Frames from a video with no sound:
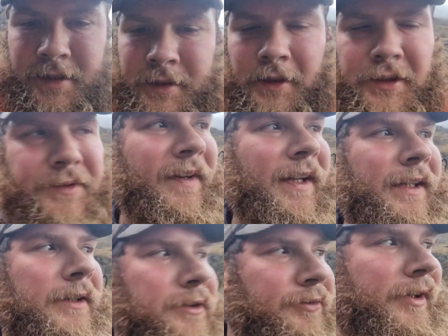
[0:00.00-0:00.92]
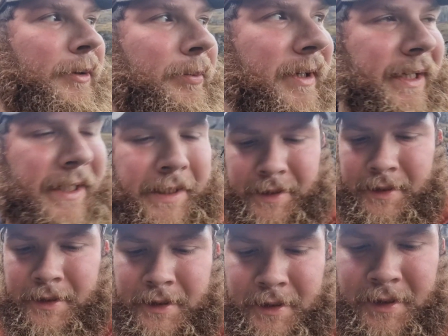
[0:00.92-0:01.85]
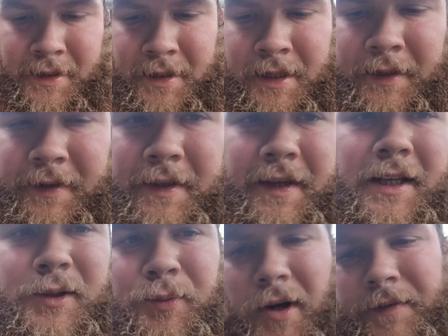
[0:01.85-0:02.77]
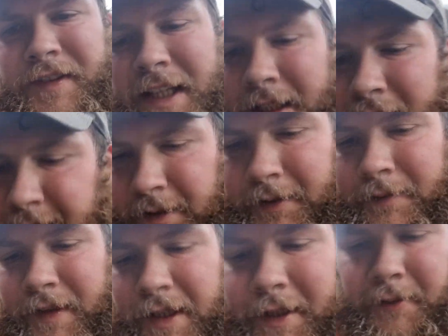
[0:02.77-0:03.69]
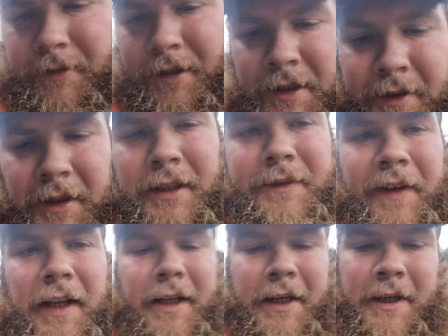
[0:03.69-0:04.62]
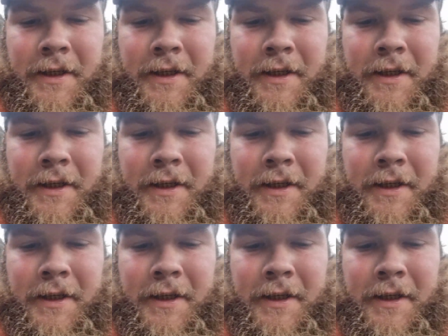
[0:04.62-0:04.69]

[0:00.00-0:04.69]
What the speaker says: Lost Valley looks real pretty. I think that's where I've seen this on videos, the Lost Valley.